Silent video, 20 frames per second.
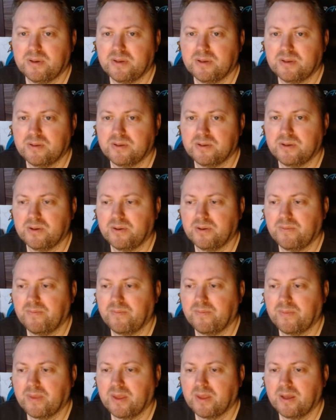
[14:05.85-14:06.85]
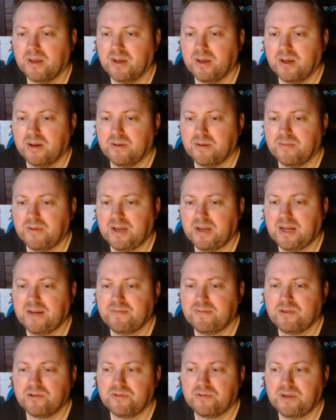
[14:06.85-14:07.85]
So we
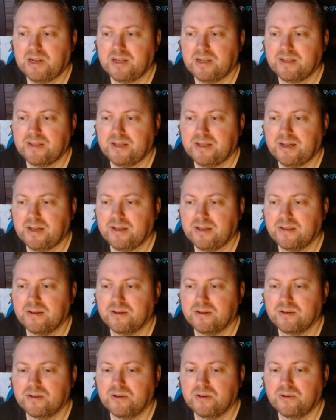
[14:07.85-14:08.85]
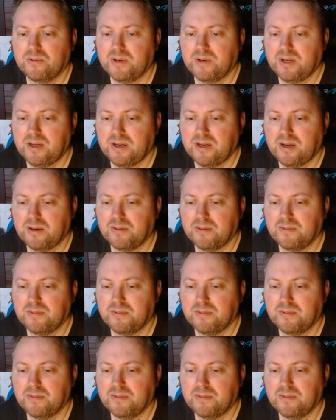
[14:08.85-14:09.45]
have to really take, there's no way, yeah,